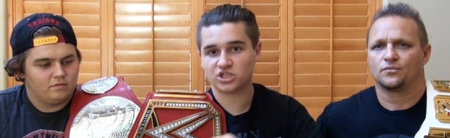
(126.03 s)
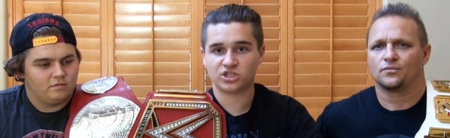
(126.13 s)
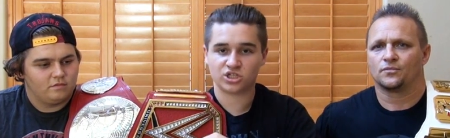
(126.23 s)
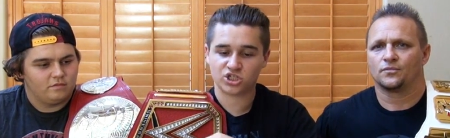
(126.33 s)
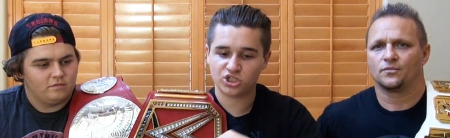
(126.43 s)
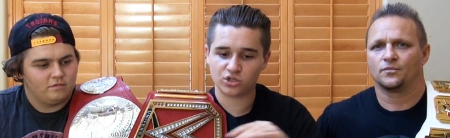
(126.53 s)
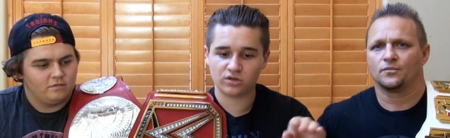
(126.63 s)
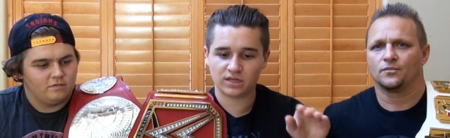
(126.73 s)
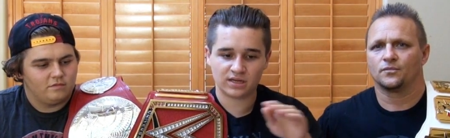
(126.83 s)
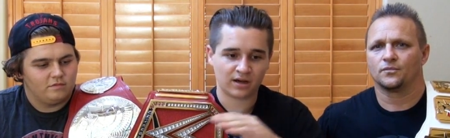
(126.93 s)
Speaker 1: should just
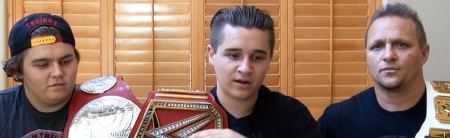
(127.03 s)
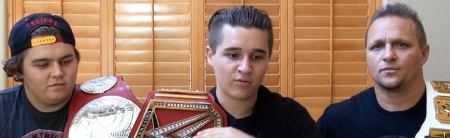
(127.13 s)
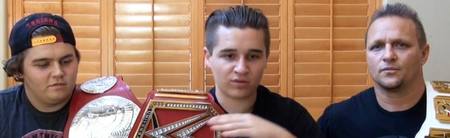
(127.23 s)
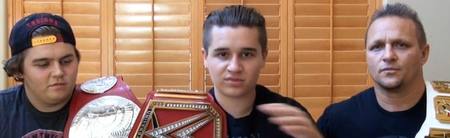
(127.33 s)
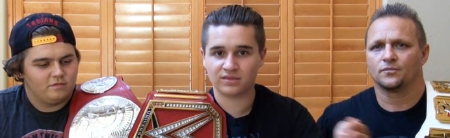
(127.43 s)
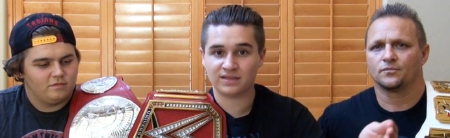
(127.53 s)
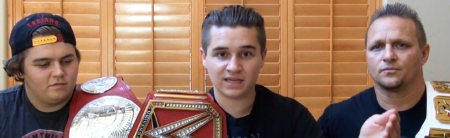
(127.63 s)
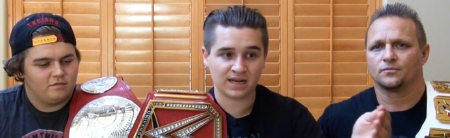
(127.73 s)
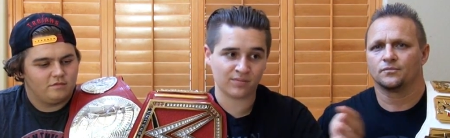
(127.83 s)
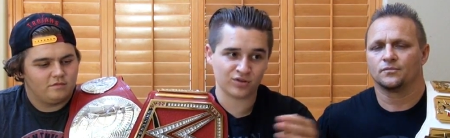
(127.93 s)
shoot it on with
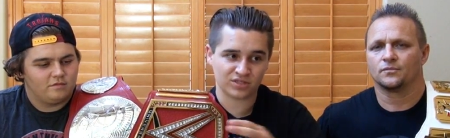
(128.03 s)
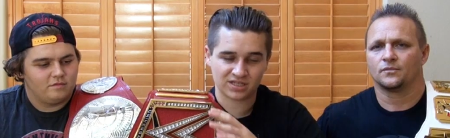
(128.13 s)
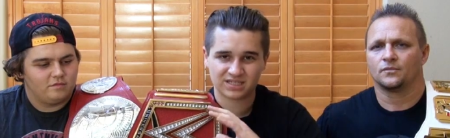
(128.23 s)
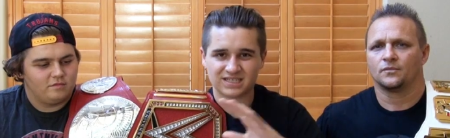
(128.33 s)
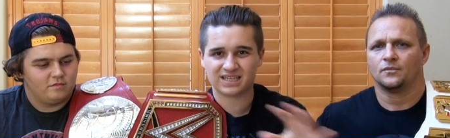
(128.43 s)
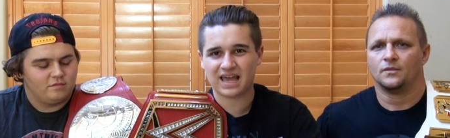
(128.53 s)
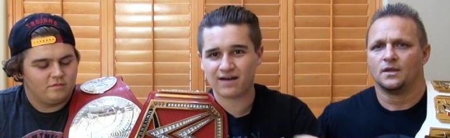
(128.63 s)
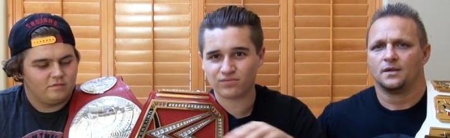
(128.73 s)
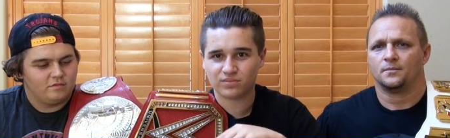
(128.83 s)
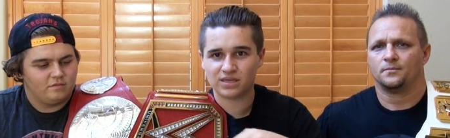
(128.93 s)
Dean Ambrose and just
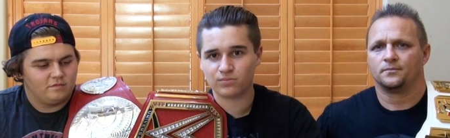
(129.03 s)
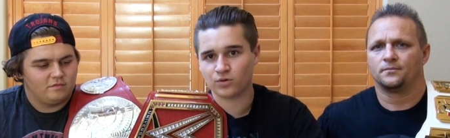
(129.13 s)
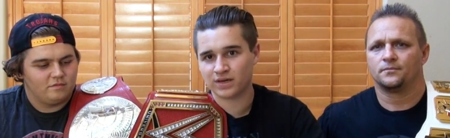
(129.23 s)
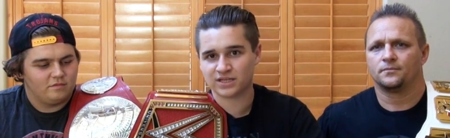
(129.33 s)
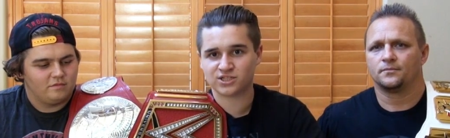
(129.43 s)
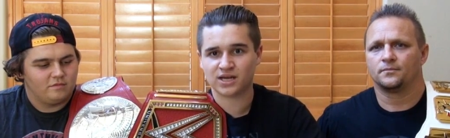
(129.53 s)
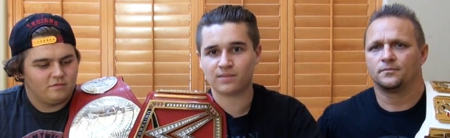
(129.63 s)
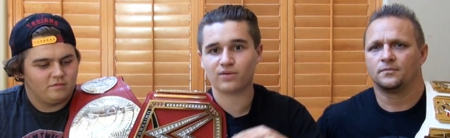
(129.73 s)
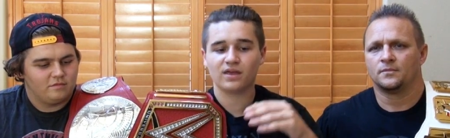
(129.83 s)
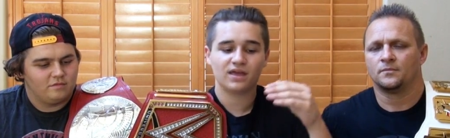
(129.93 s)
have him keep going as
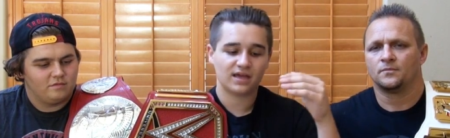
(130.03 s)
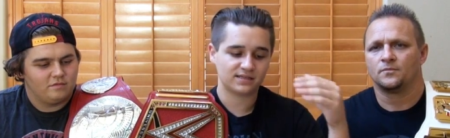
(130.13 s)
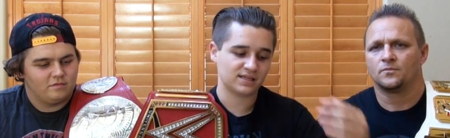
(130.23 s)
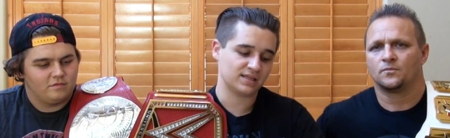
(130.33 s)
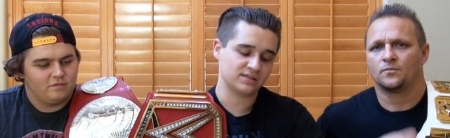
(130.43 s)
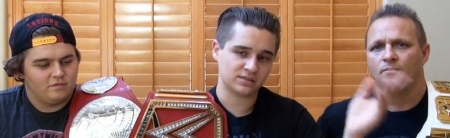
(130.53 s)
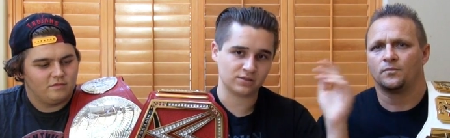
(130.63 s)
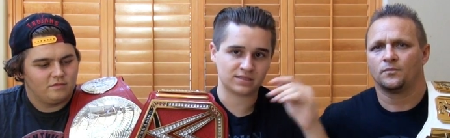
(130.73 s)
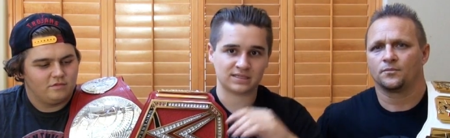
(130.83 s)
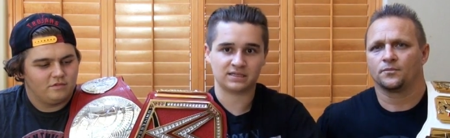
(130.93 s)
champ until he
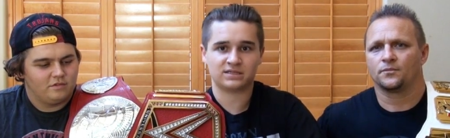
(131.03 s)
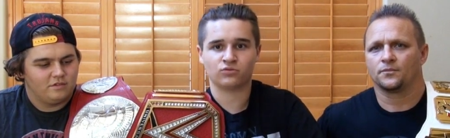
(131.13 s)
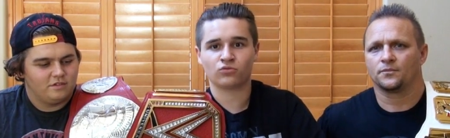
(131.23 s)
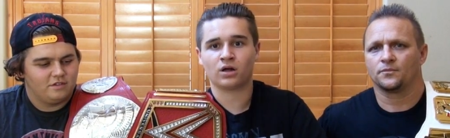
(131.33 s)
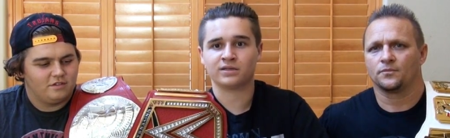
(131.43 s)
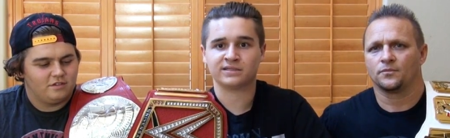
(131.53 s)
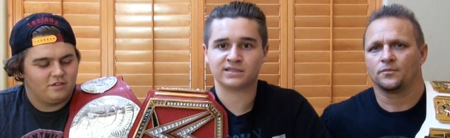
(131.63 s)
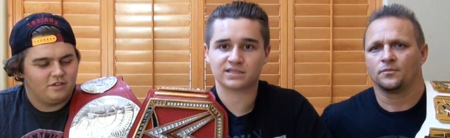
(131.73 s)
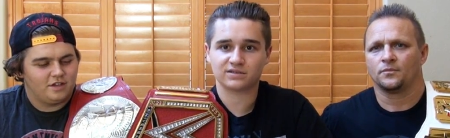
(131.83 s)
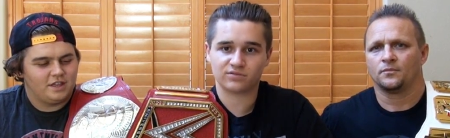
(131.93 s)
loses it to
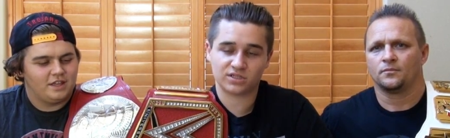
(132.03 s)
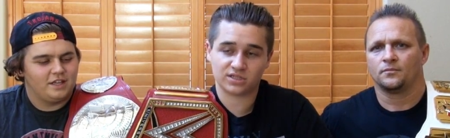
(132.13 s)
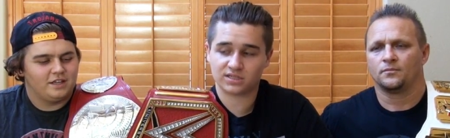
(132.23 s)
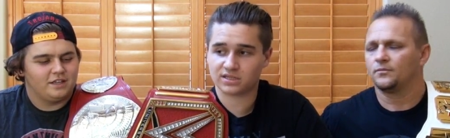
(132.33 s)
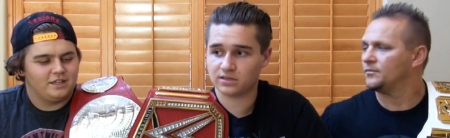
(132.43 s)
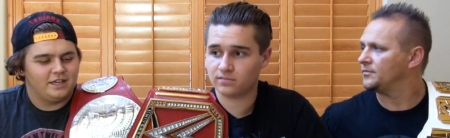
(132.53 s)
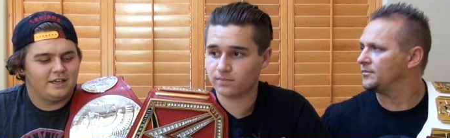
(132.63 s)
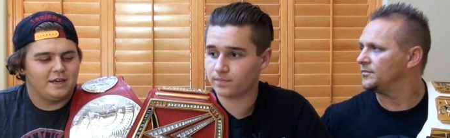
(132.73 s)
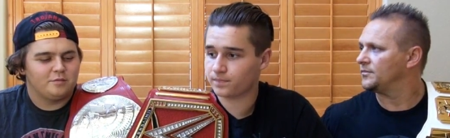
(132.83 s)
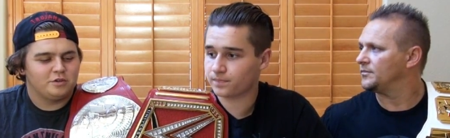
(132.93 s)
Rollins.
Speaker 2: I think
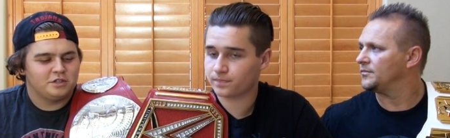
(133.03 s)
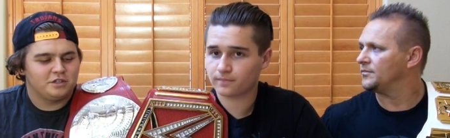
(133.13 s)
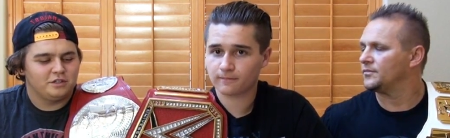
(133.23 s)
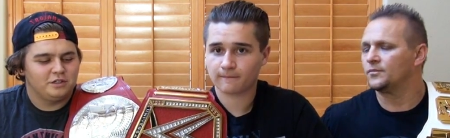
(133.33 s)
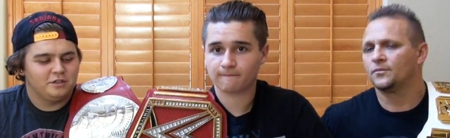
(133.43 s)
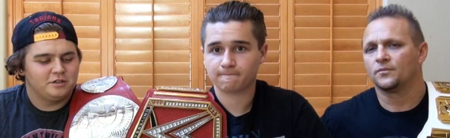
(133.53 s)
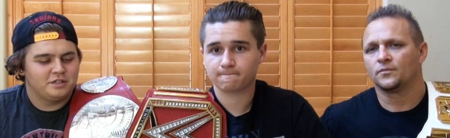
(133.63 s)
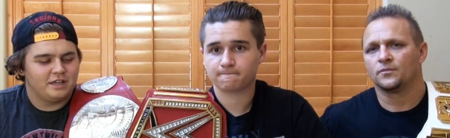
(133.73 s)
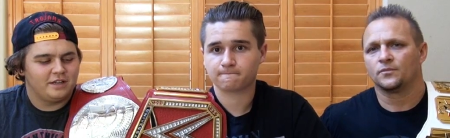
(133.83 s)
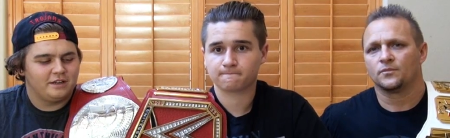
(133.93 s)
Dean Ambrose should
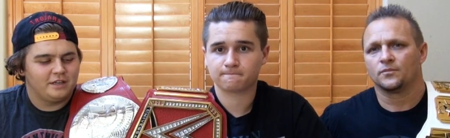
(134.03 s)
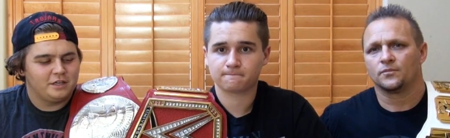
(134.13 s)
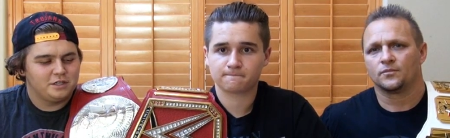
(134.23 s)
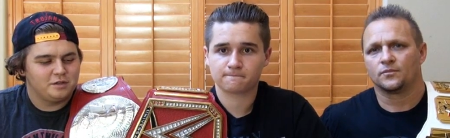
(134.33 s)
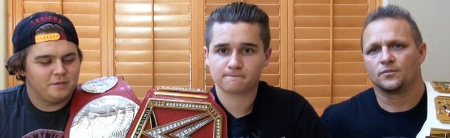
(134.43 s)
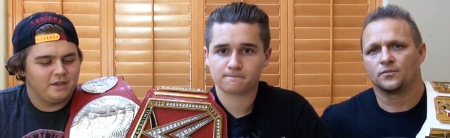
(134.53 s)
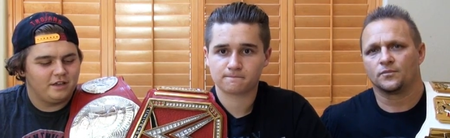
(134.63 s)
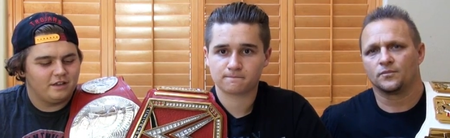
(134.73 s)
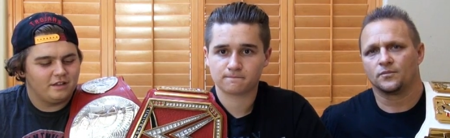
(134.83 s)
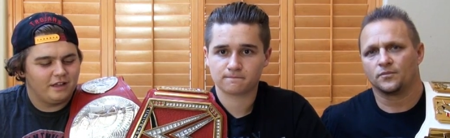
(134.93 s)
lose, and he should
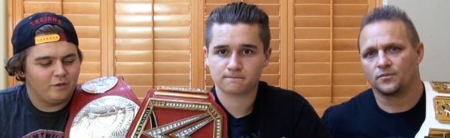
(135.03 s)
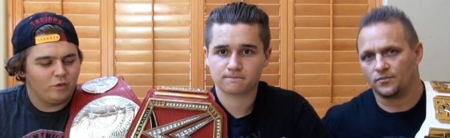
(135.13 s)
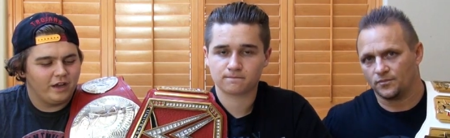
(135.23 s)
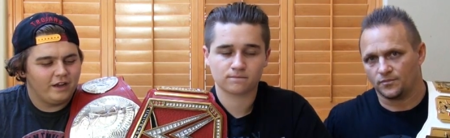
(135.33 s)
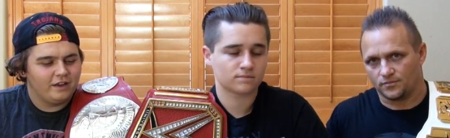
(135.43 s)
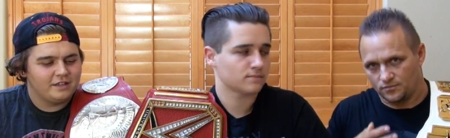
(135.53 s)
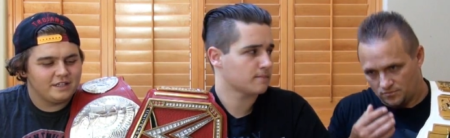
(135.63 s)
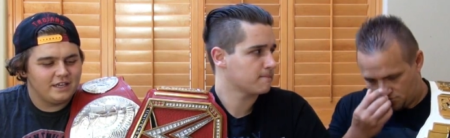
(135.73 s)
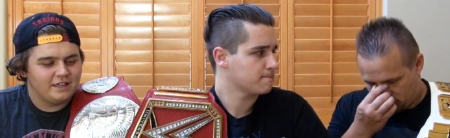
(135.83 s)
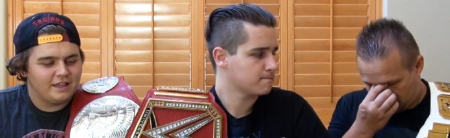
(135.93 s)
be, like, why
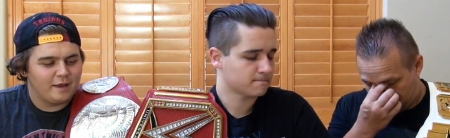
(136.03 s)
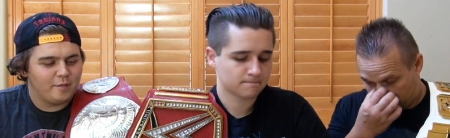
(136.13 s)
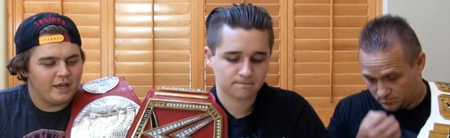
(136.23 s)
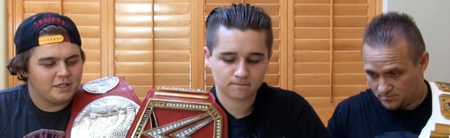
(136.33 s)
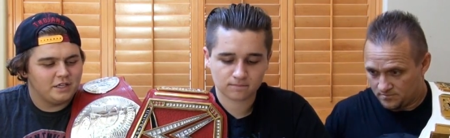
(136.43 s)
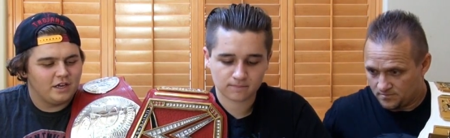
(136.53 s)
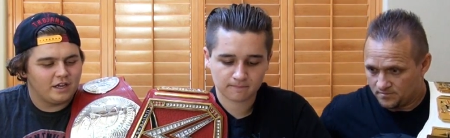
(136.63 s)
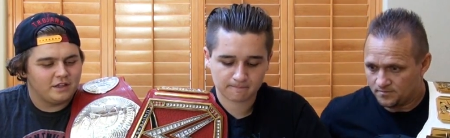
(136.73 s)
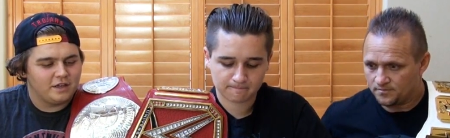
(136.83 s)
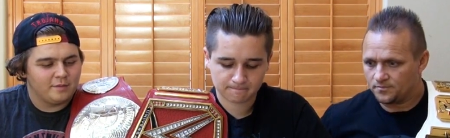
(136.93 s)
is he in that match and
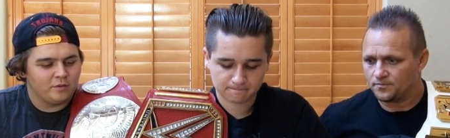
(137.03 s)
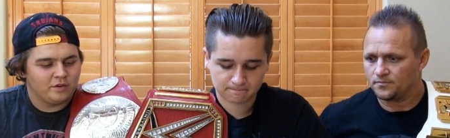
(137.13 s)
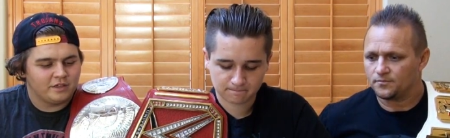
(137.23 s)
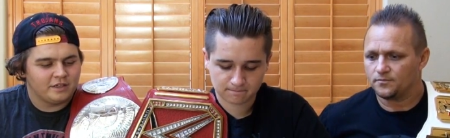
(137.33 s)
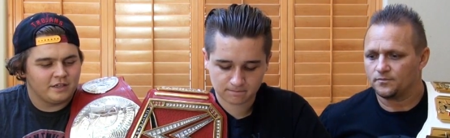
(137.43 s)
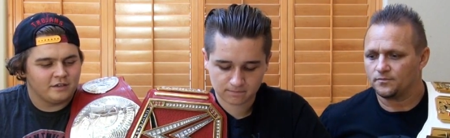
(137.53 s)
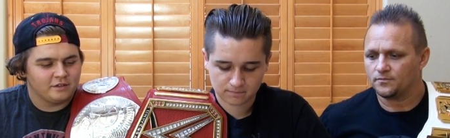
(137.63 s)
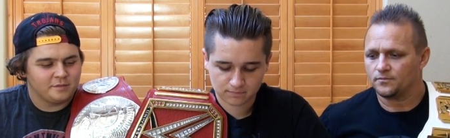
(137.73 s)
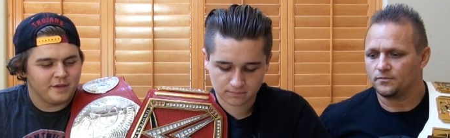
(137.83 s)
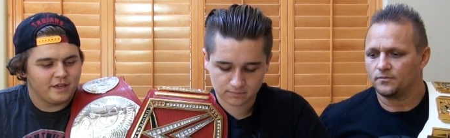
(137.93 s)
not the #1 contenders